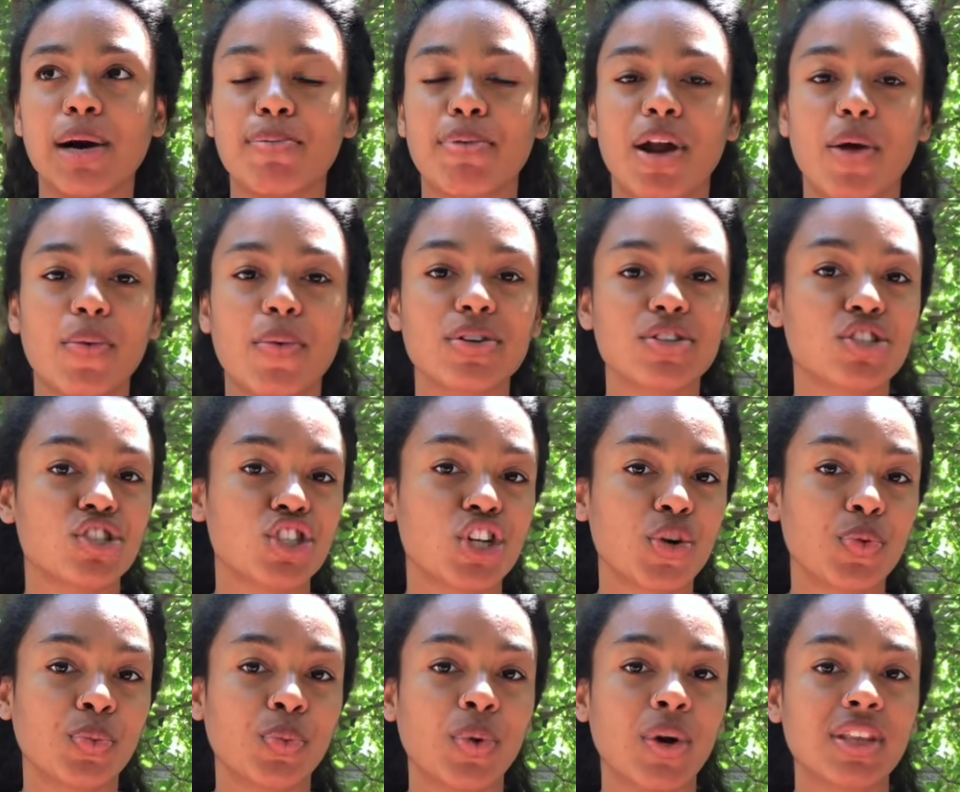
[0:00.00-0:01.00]
But I wasn't sure
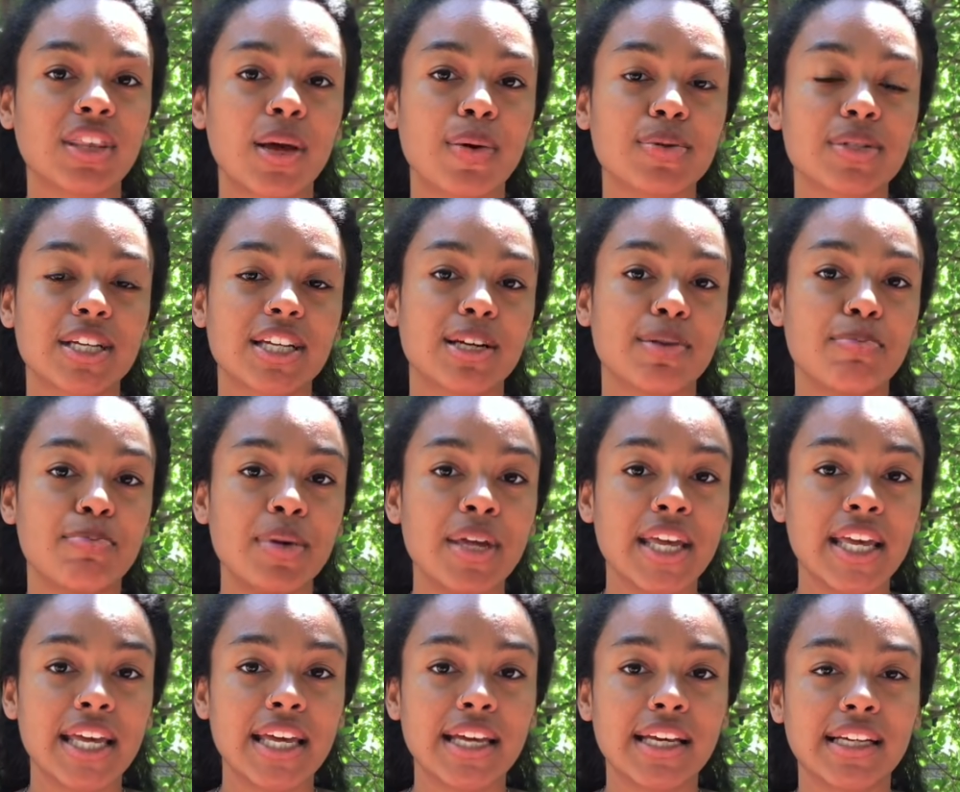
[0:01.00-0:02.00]
what that was going to
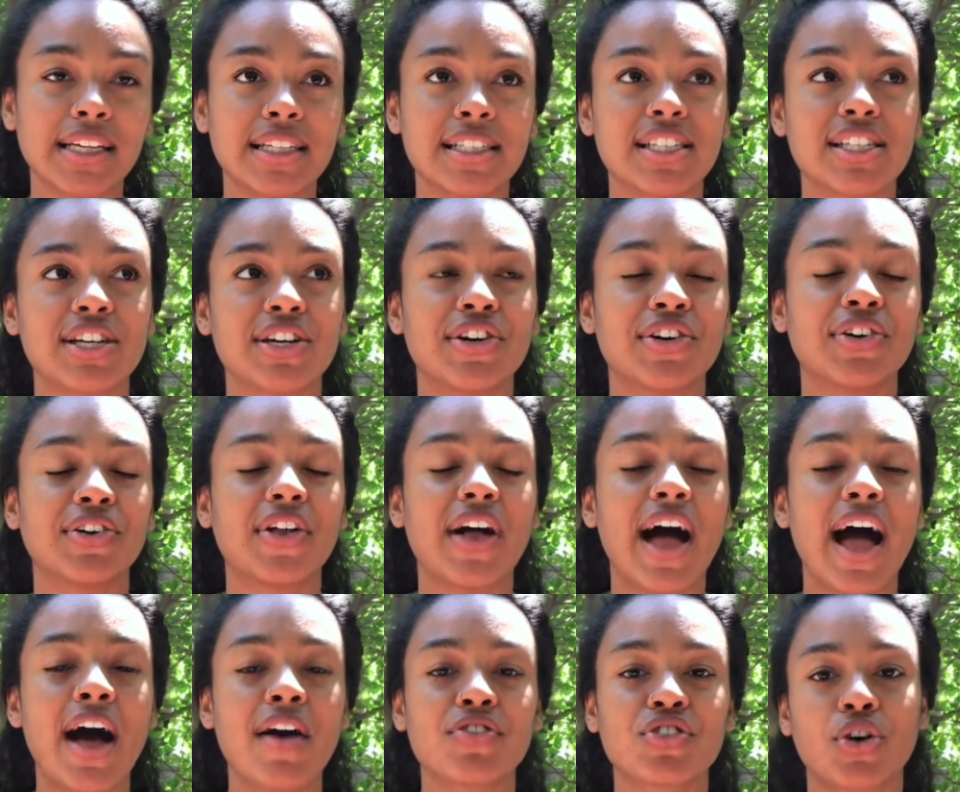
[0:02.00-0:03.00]
be until
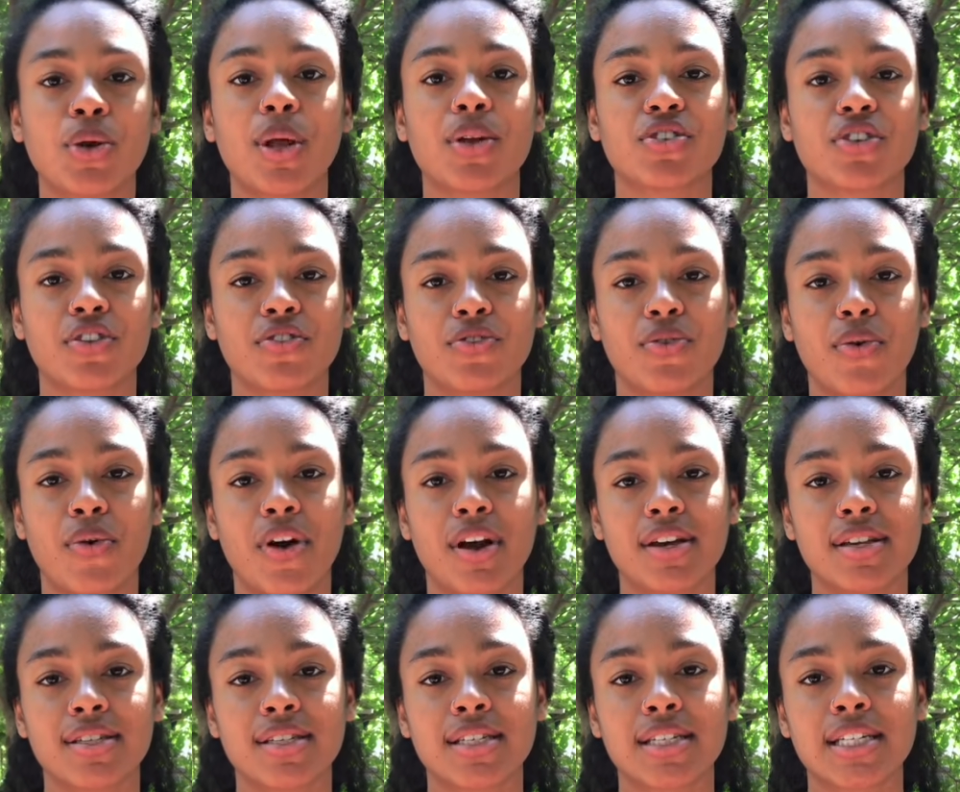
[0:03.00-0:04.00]
after Electric
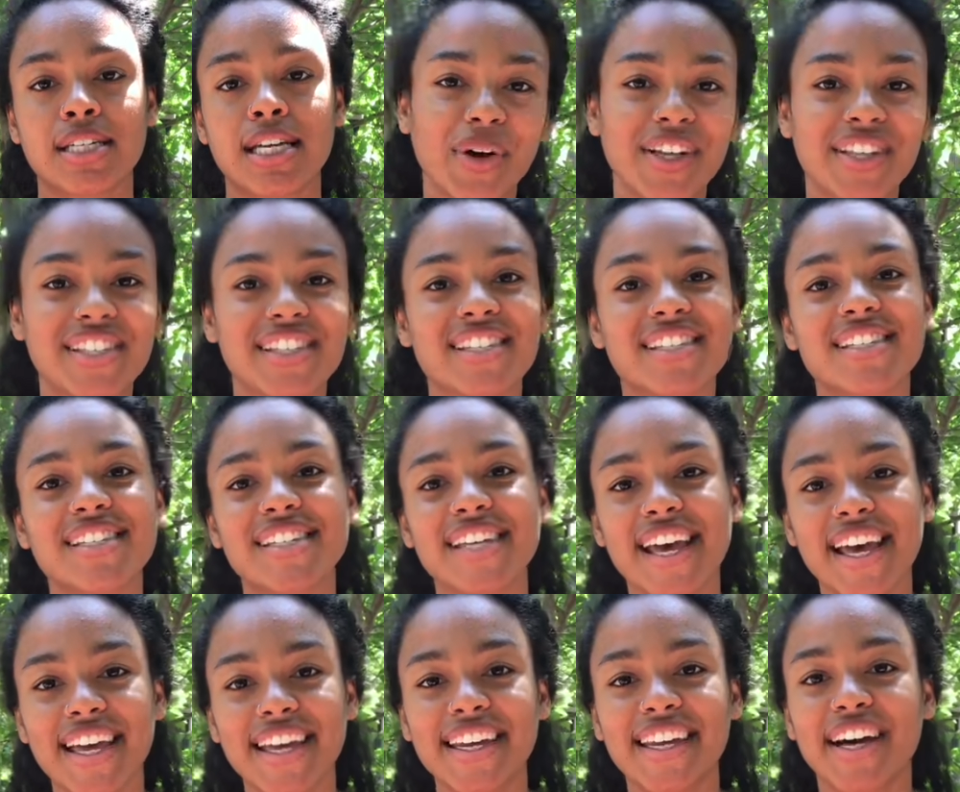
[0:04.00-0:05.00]
Forest.
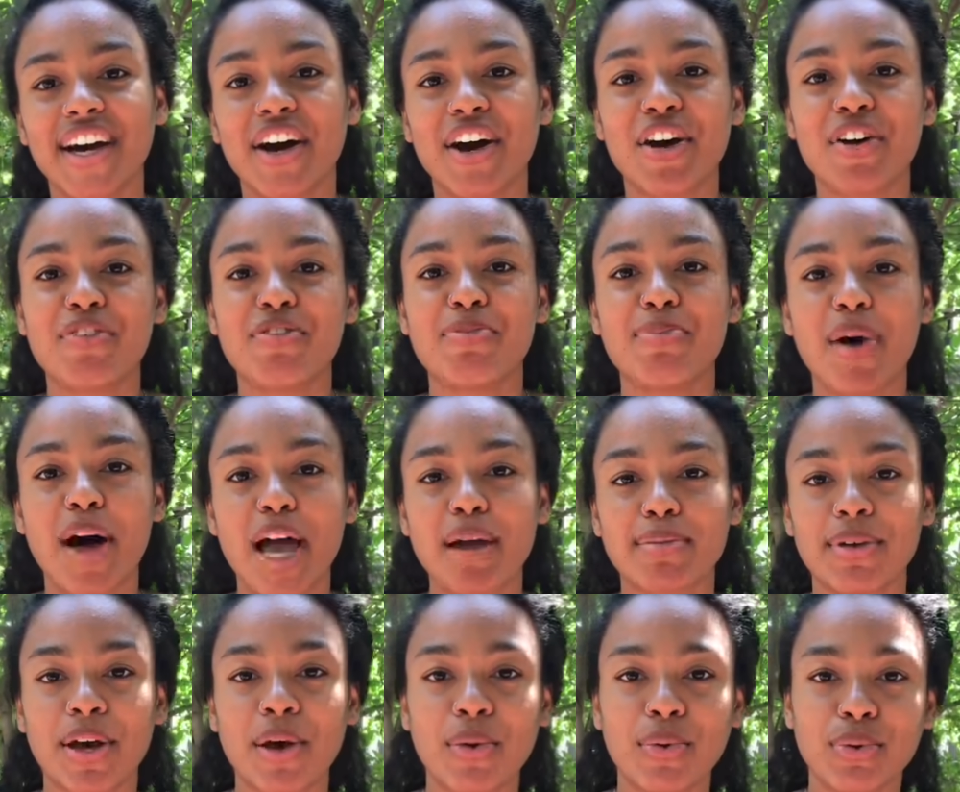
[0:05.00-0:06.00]
Instead of buying
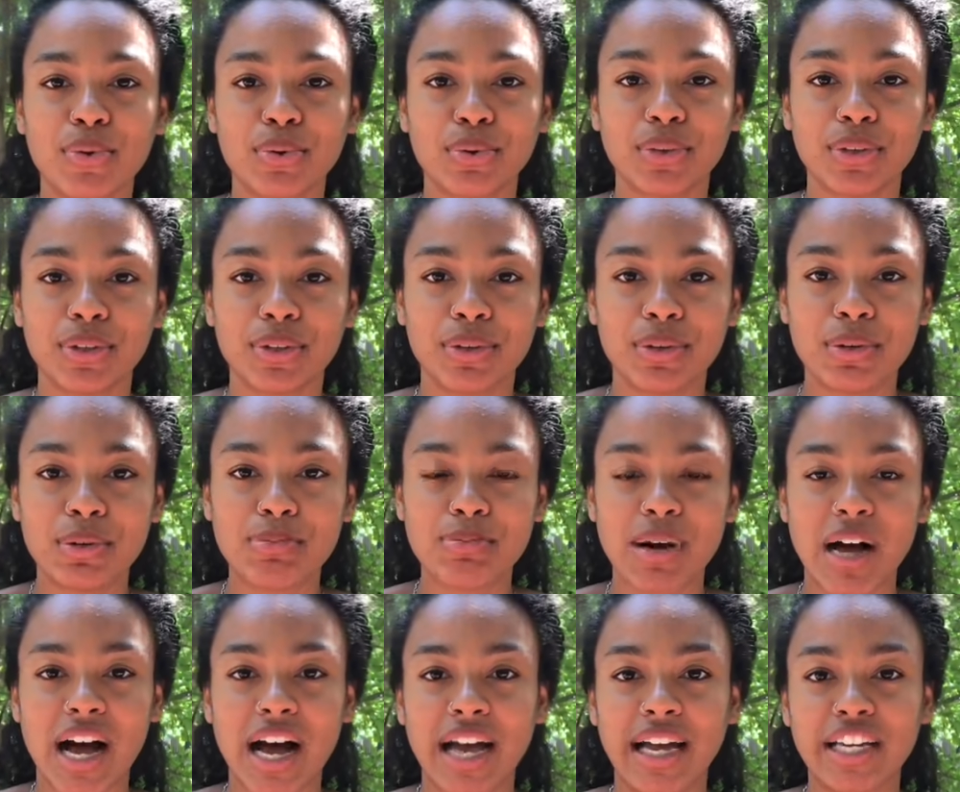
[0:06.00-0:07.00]
my own hula
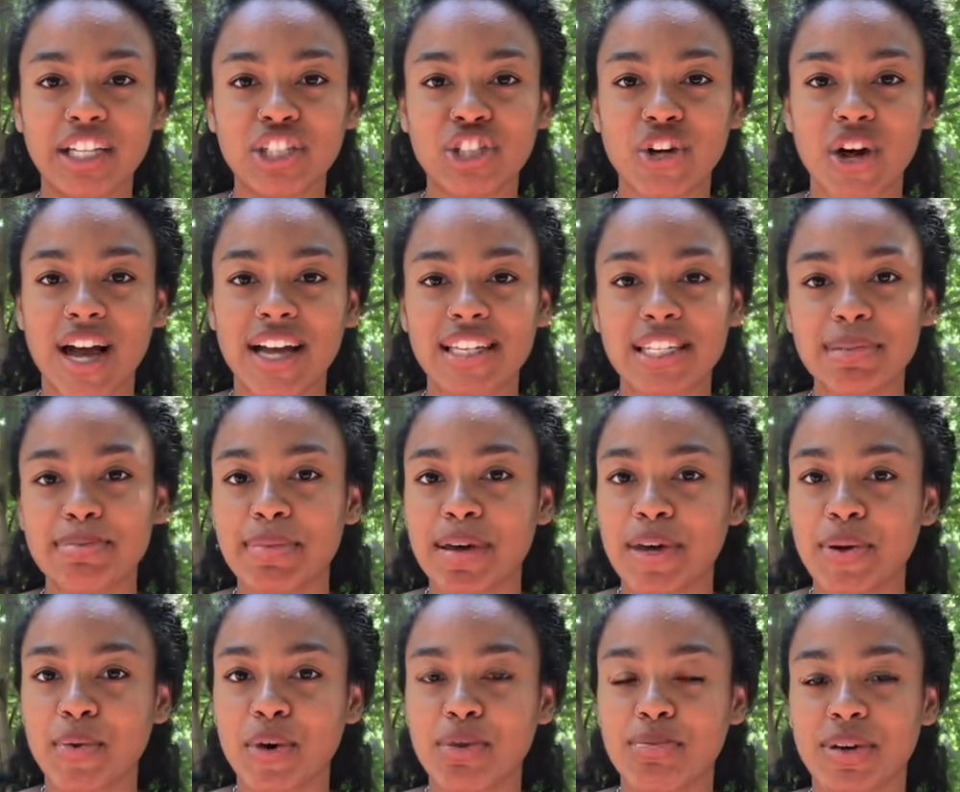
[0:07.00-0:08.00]
hoop, I tried to
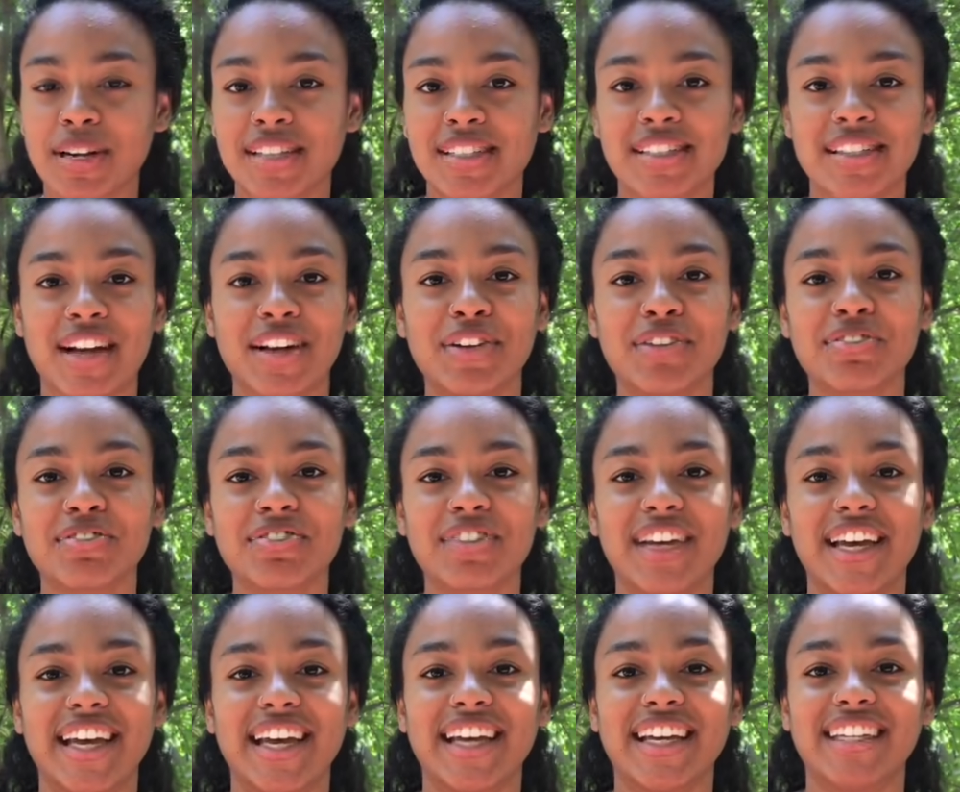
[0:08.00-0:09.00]
make one myself,
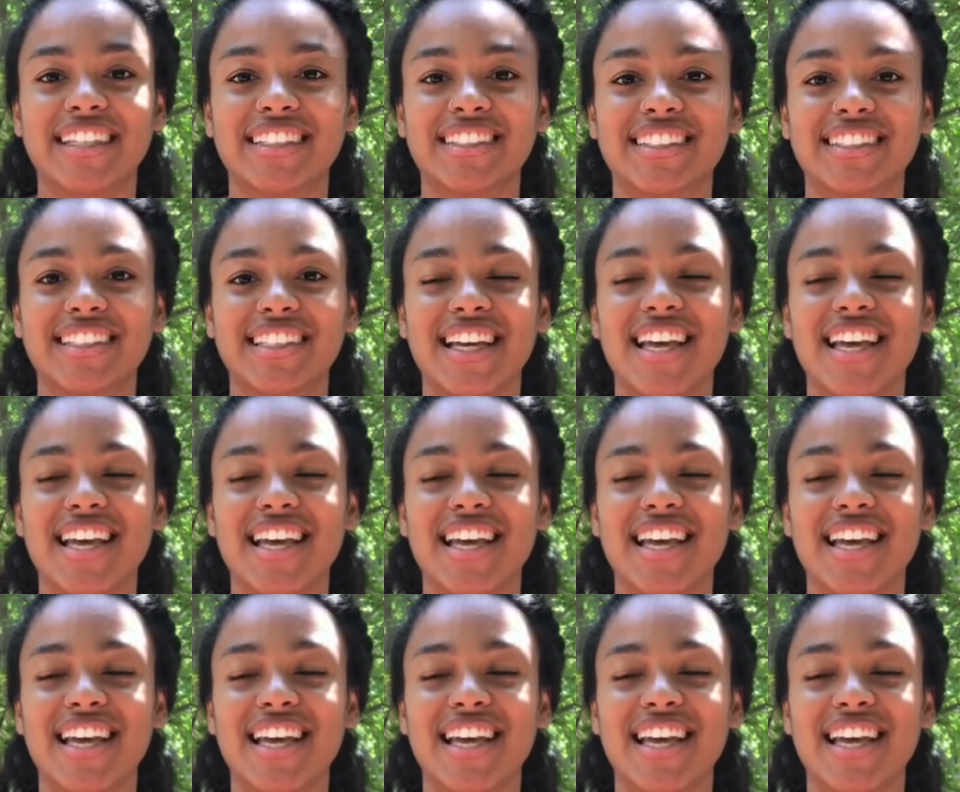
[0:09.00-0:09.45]
and